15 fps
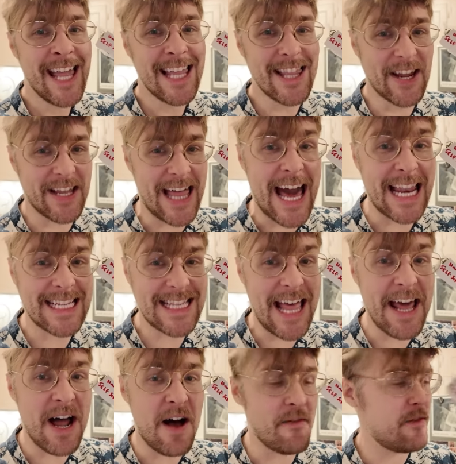Look at that, isn't
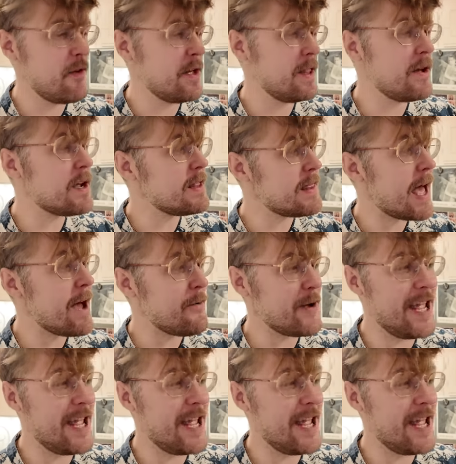that awful? And look at that,